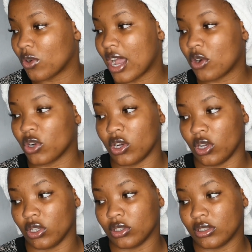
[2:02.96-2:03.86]
or
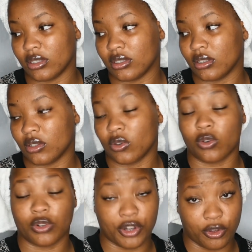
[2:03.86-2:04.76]
alcohols,
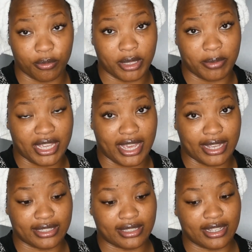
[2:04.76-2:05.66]
no
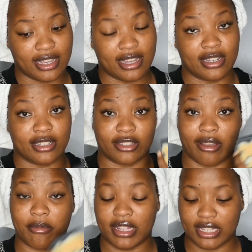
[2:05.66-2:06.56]
BPAs.
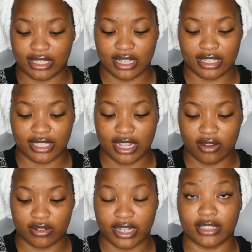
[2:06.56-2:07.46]
So I mean, this does
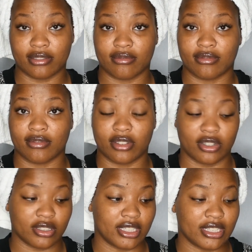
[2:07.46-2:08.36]
sound and
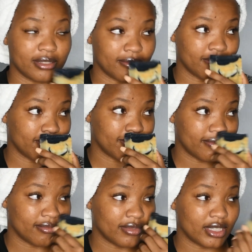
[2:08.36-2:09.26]
looks and
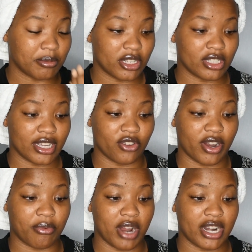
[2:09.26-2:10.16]
smells like a
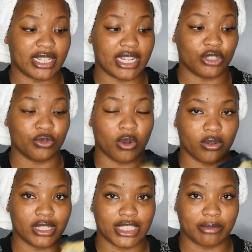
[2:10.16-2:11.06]
great product. I do
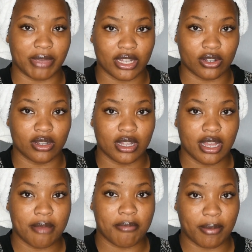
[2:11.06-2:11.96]
only smell
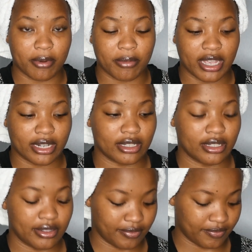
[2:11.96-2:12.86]
peppermint.
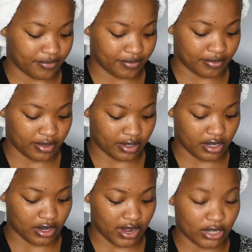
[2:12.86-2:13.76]

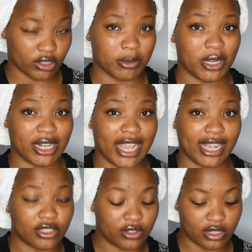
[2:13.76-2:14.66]
You know, I don't smell any
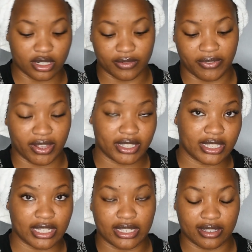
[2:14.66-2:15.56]
extra
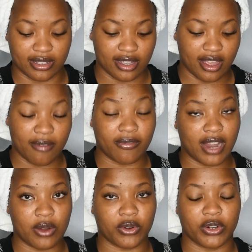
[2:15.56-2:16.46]
fancy
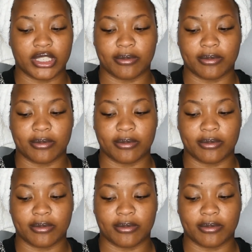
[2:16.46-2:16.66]
flowery